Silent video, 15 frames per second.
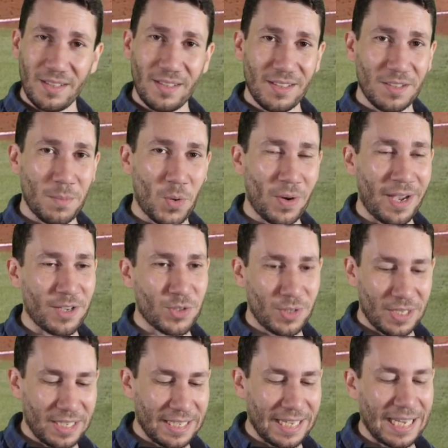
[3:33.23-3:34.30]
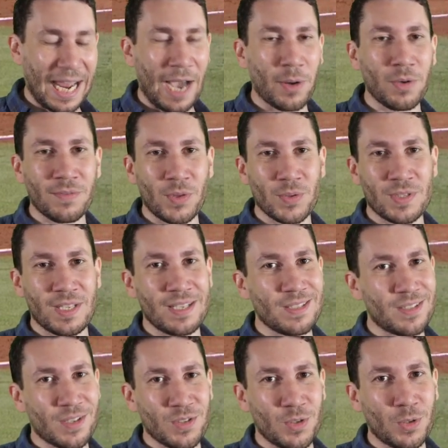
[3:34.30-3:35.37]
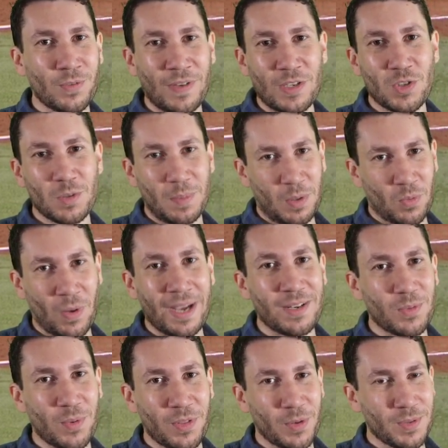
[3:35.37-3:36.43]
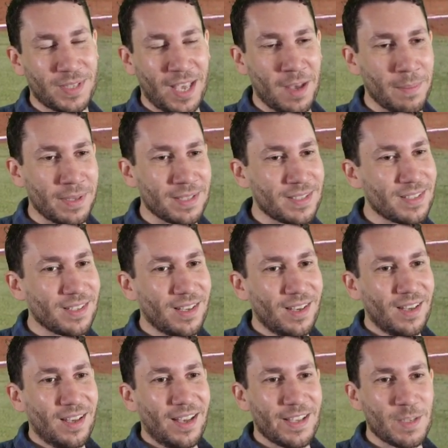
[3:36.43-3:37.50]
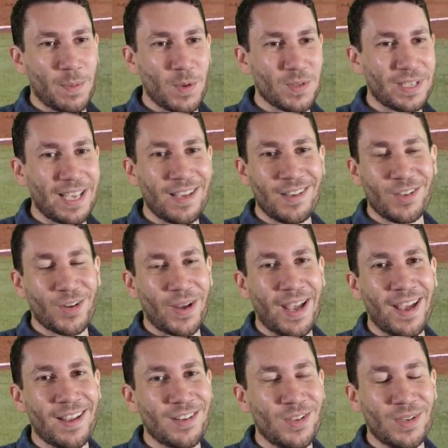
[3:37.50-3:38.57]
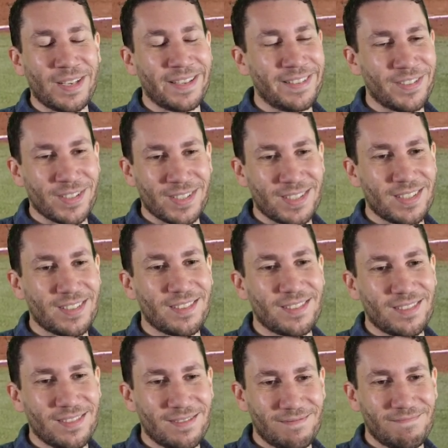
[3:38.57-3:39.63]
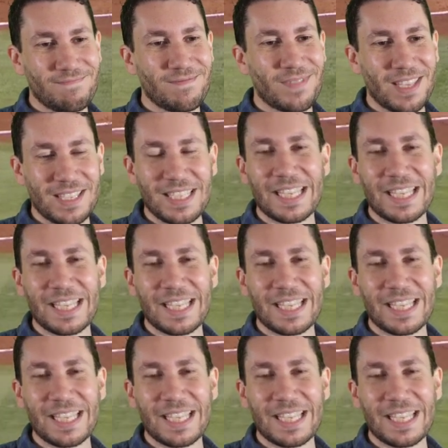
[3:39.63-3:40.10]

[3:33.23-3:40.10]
The more actually you can get out of those things because you'll eventually be right with those gambits. As opposed to getting in your head, you can just things like